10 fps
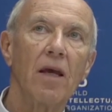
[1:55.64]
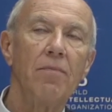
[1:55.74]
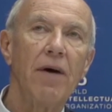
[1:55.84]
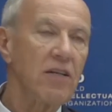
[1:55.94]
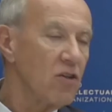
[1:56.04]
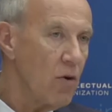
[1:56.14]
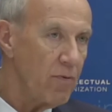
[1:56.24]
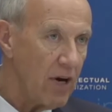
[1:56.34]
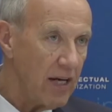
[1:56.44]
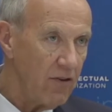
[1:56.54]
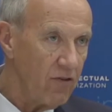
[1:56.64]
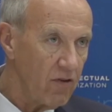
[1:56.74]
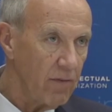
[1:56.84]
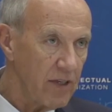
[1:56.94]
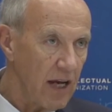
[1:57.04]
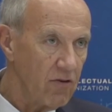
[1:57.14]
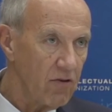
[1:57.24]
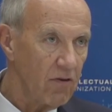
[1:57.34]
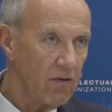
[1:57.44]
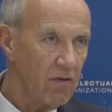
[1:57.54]
But copyright has its
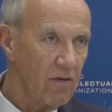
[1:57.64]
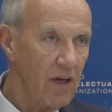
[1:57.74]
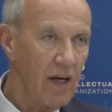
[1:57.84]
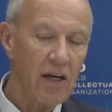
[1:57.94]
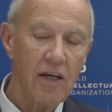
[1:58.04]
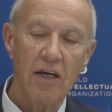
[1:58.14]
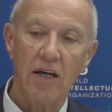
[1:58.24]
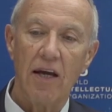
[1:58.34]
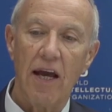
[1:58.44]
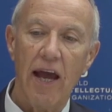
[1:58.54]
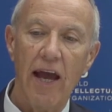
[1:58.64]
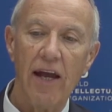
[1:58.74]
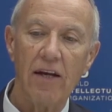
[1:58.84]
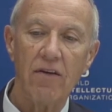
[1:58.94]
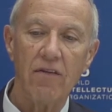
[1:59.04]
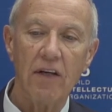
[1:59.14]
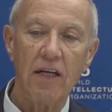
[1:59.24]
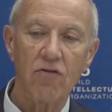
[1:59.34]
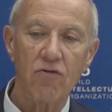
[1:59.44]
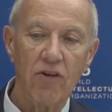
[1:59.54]
limitations. And
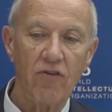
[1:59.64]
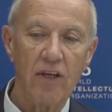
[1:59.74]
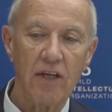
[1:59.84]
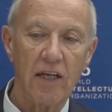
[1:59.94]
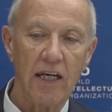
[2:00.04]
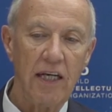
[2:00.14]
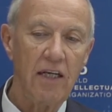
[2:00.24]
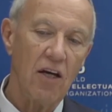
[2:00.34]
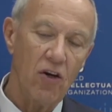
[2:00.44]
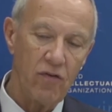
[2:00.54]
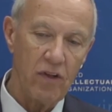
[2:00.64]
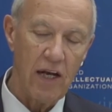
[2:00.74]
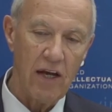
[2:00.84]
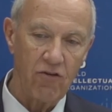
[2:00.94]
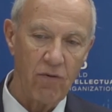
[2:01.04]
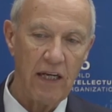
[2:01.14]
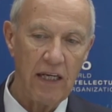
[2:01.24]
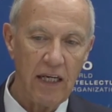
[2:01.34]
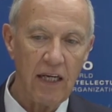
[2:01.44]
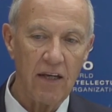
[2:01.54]
increasingly, over the last 20
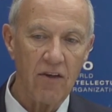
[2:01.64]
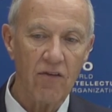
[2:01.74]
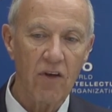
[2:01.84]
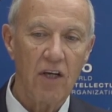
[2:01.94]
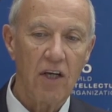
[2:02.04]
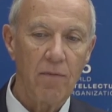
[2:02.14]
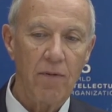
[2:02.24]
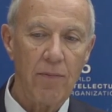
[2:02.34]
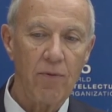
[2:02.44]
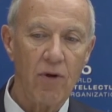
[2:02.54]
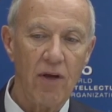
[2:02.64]
years, people